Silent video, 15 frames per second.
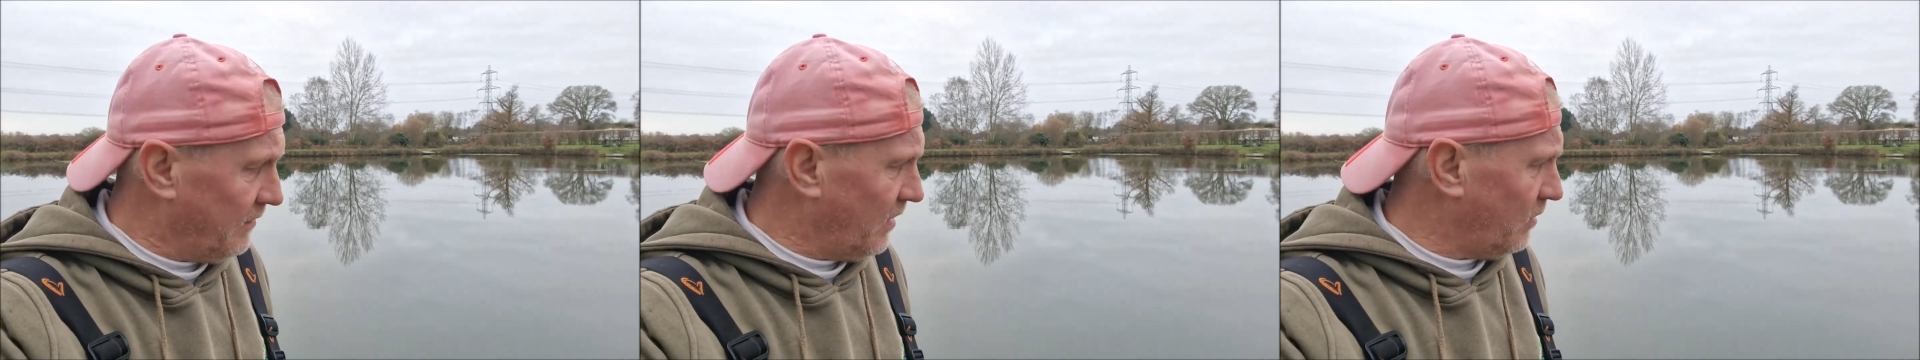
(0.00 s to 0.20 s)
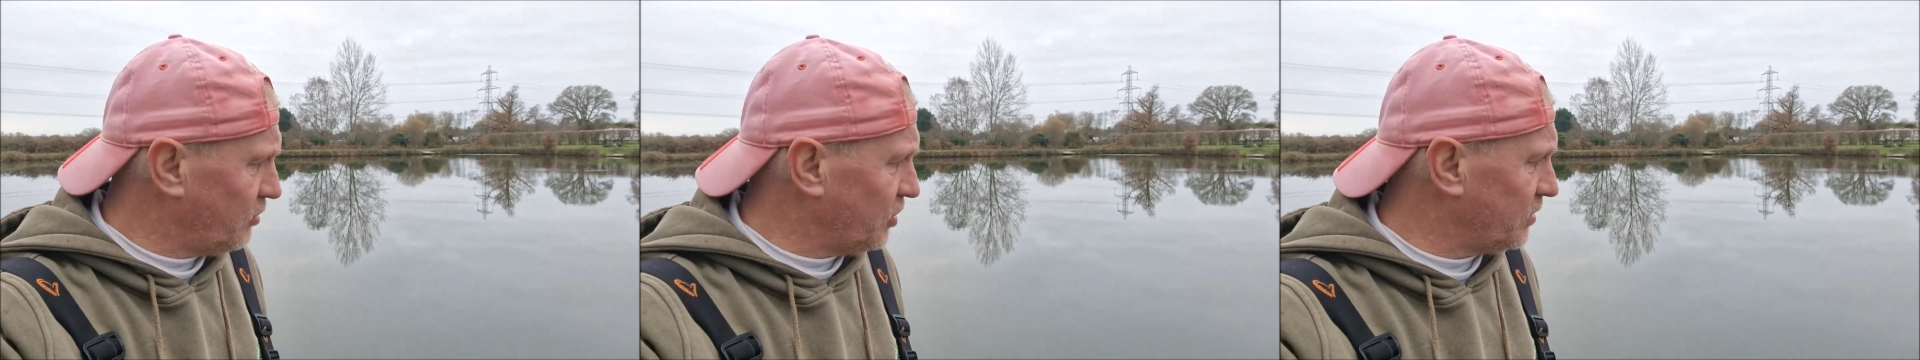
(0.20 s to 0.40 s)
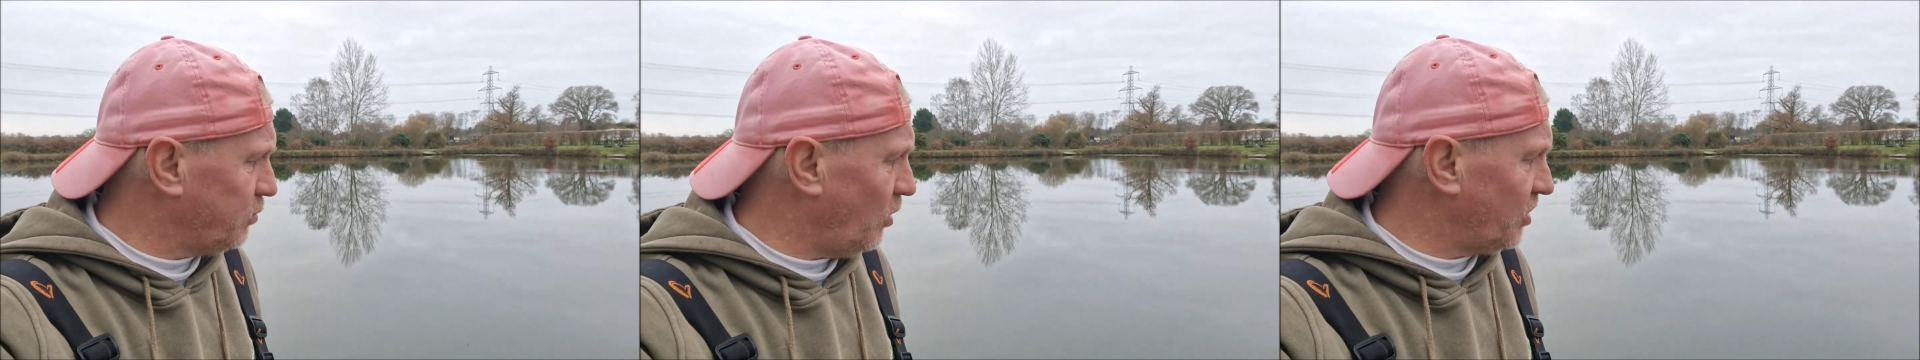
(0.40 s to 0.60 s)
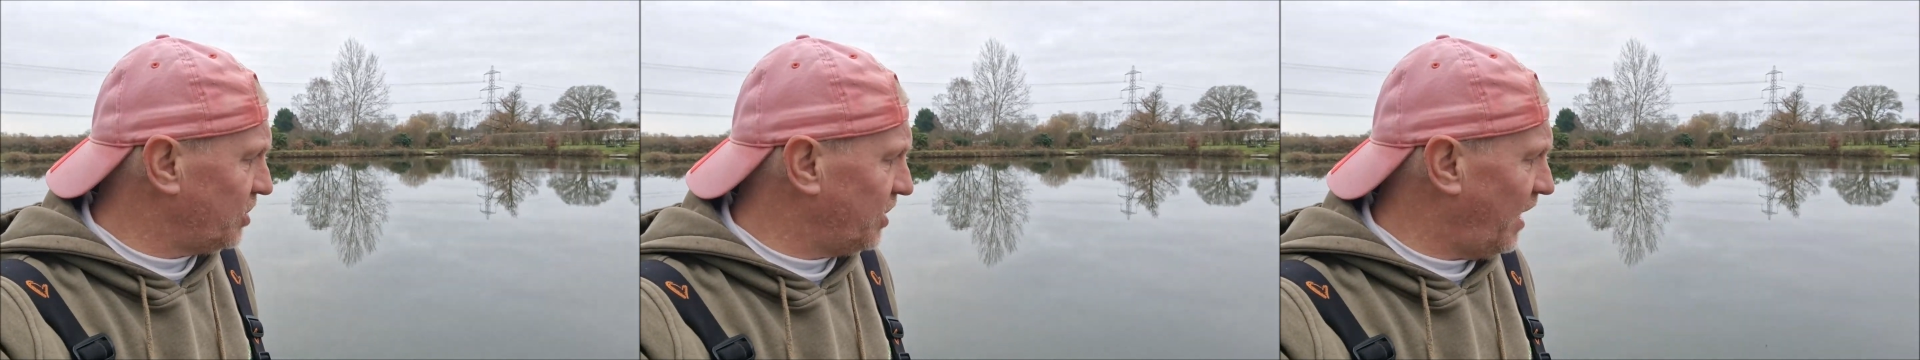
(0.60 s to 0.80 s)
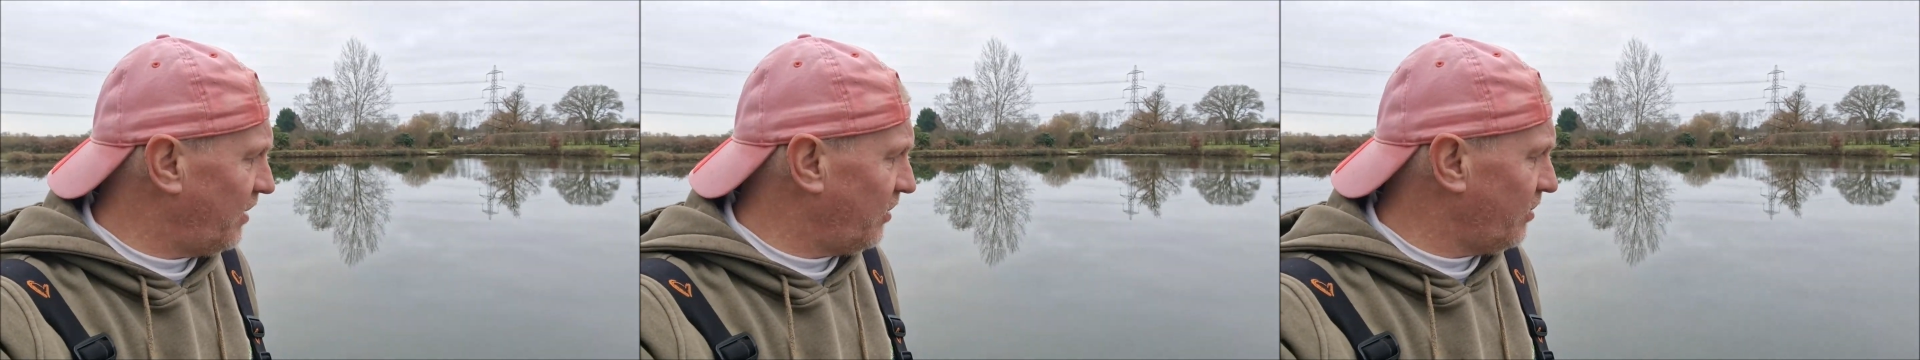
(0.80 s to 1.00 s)
and I'll just watch
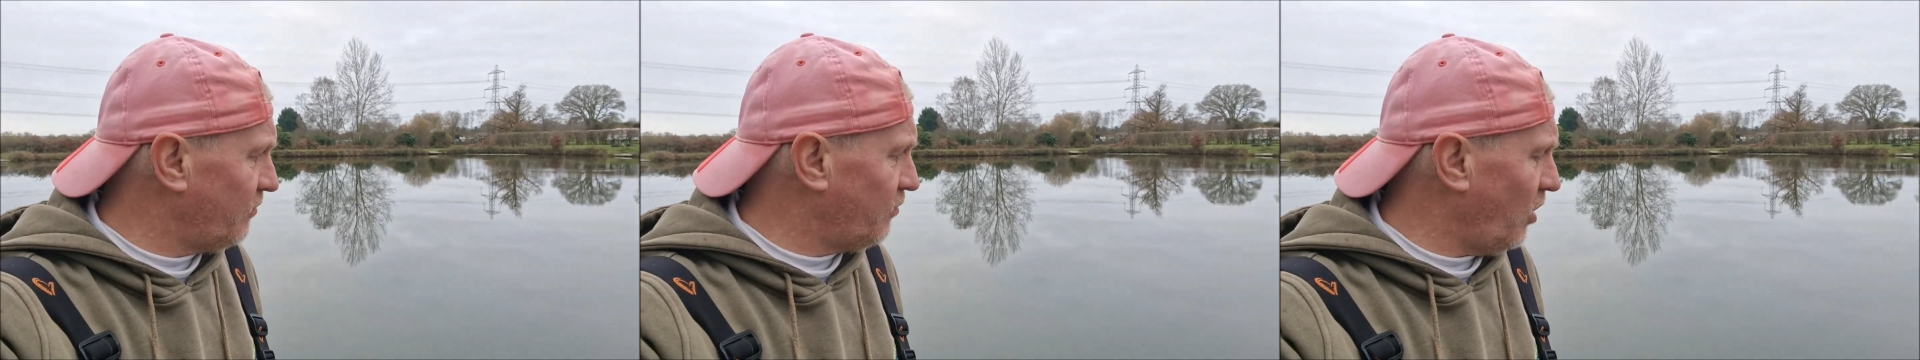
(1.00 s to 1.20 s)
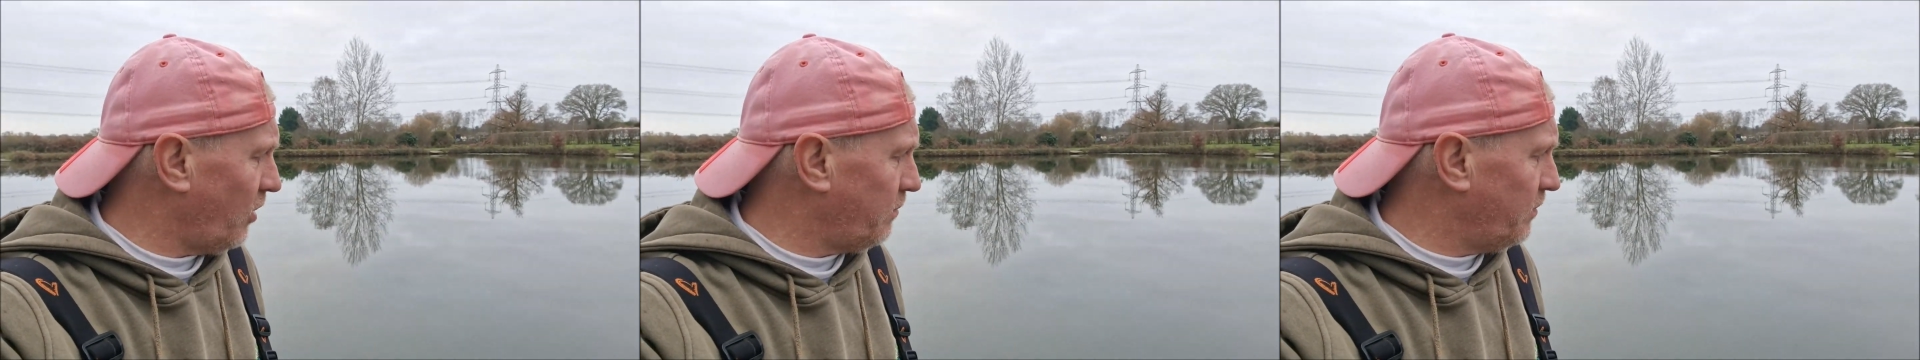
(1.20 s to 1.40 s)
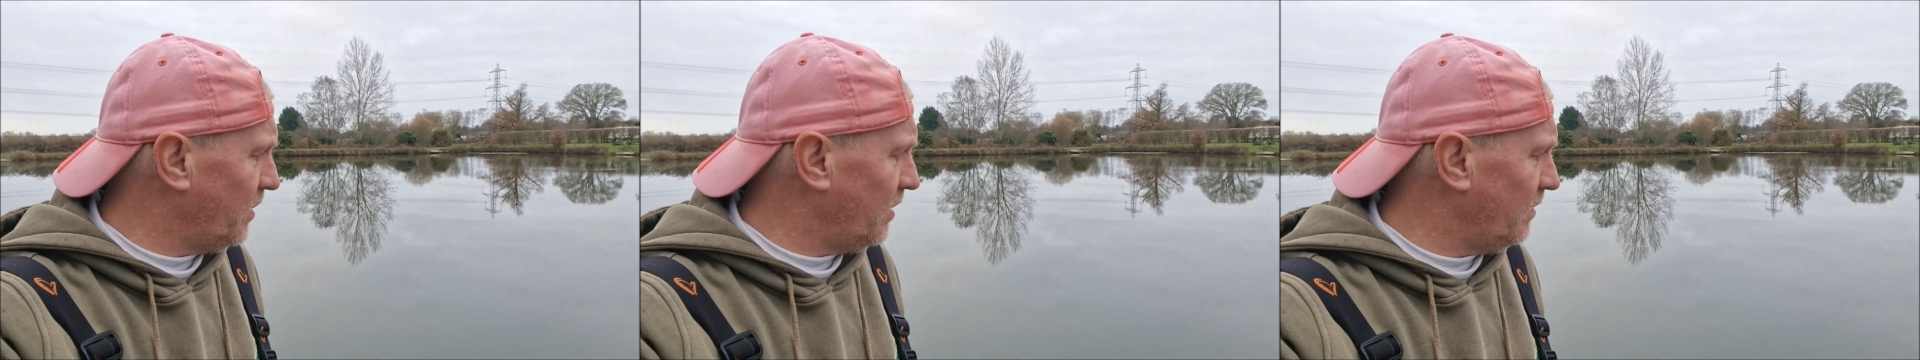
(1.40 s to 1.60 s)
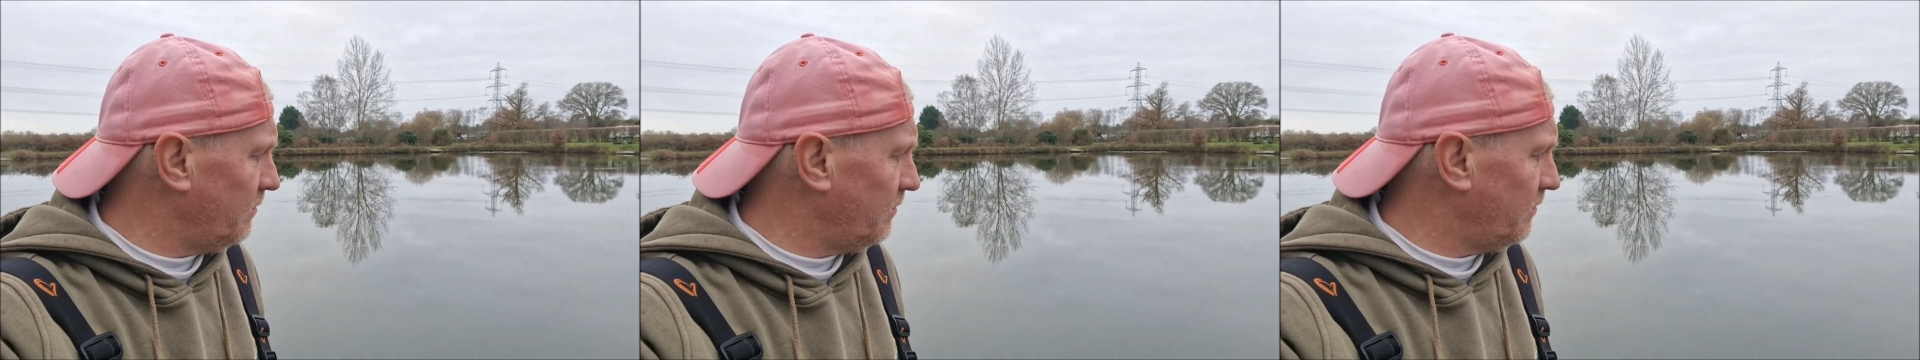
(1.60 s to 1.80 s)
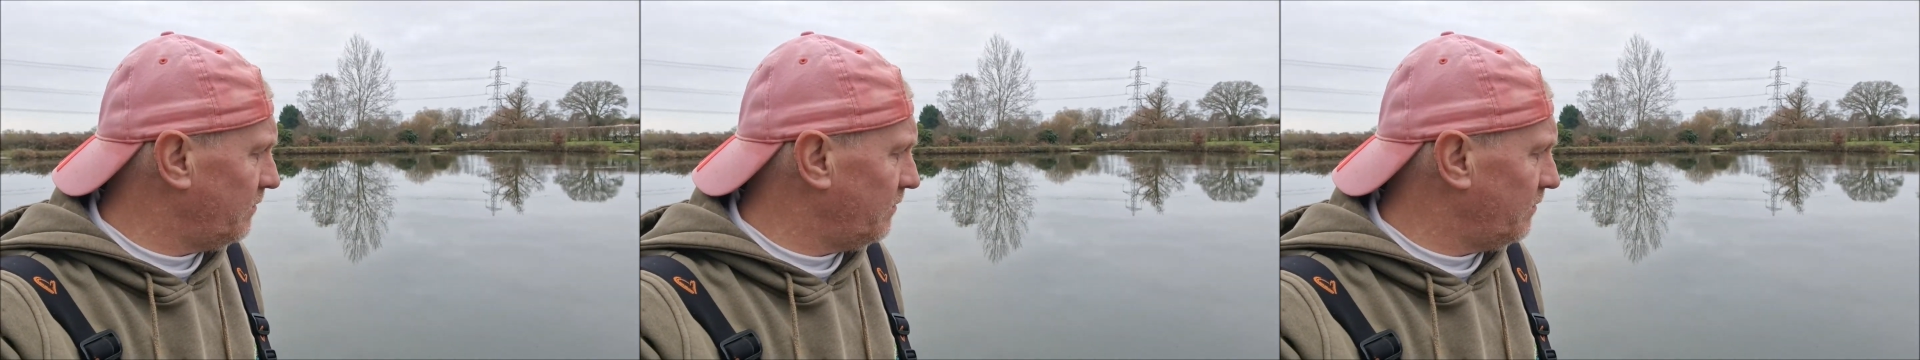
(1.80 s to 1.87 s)
the end of the rod. But